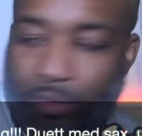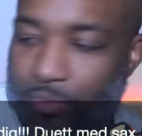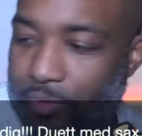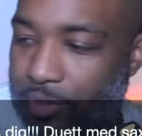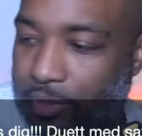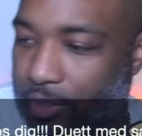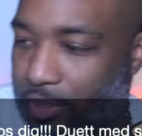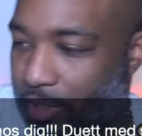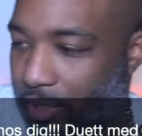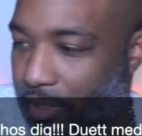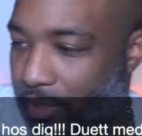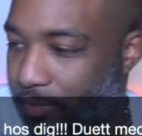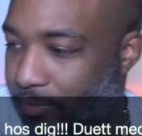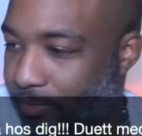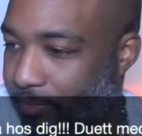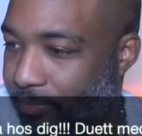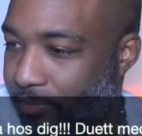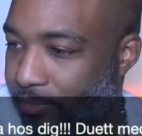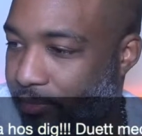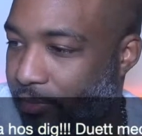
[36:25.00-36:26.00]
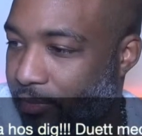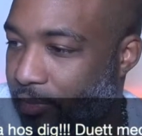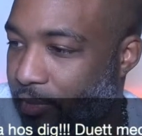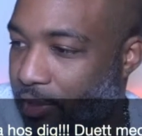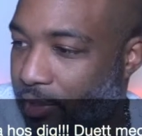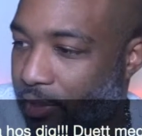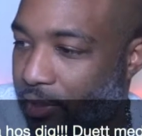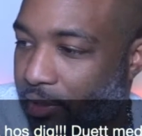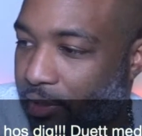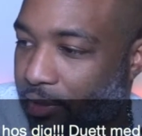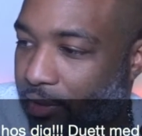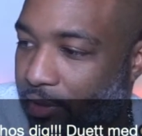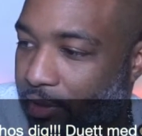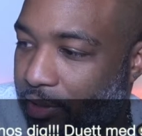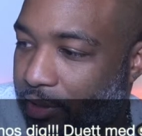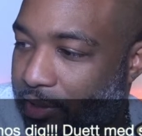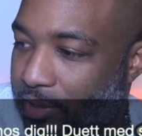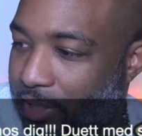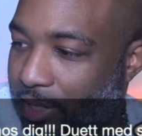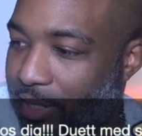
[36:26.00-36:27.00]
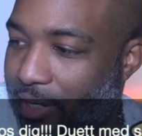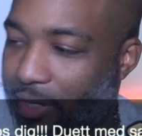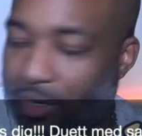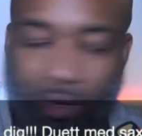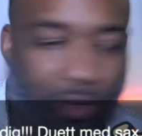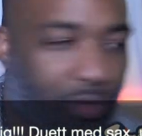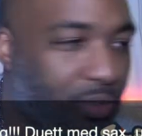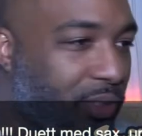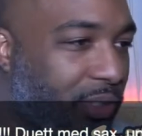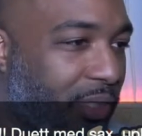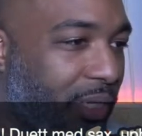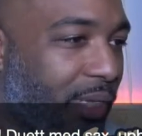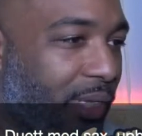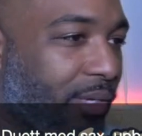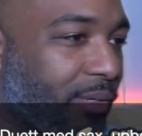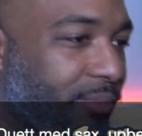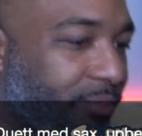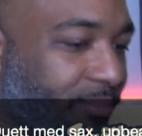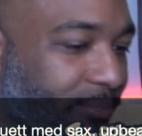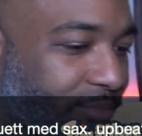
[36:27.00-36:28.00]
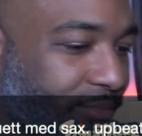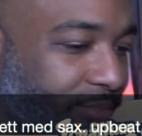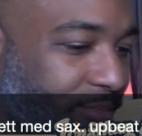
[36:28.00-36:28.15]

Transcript: What's it called? Stanna hos dig.